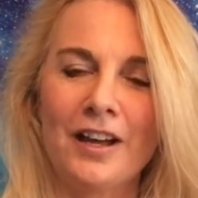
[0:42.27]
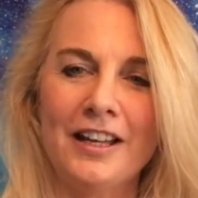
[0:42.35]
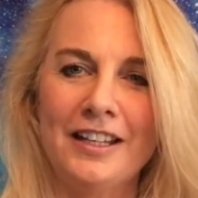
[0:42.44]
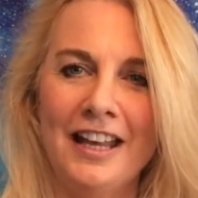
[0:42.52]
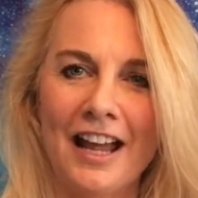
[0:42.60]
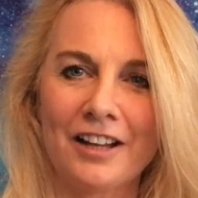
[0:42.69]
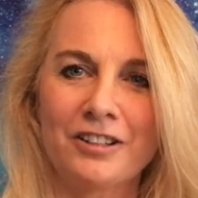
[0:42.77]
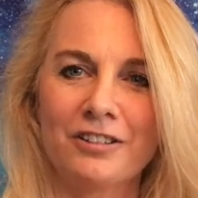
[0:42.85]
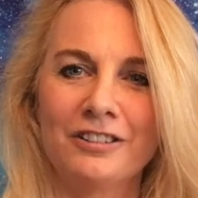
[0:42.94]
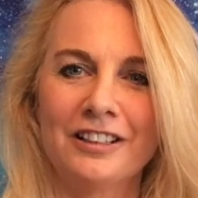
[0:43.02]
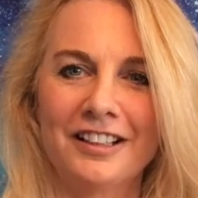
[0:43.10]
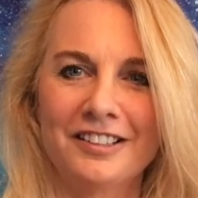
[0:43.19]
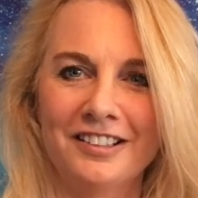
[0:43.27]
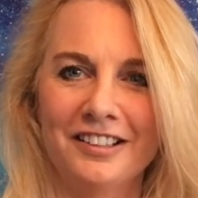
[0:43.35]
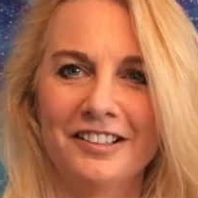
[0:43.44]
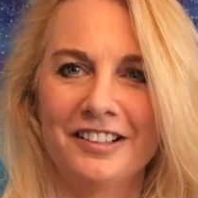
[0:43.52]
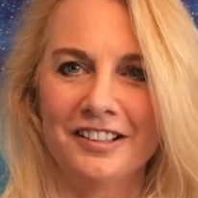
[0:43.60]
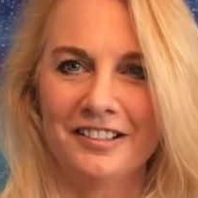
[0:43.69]
a natural
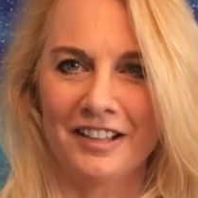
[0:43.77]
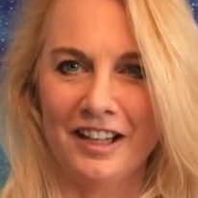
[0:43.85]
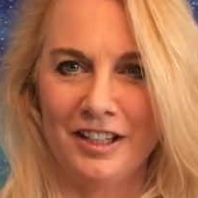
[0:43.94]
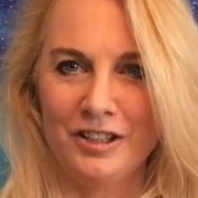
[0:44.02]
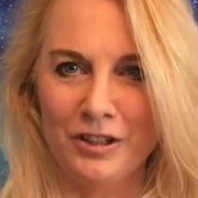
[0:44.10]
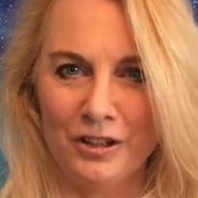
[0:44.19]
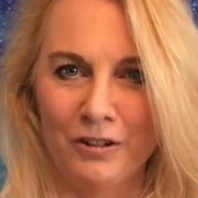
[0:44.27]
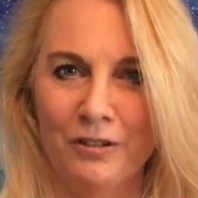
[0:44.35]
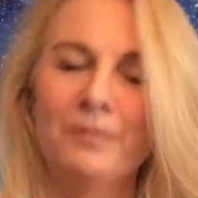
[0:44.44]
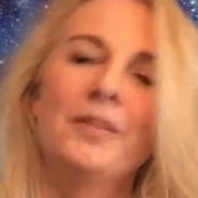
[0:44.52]
existence in you.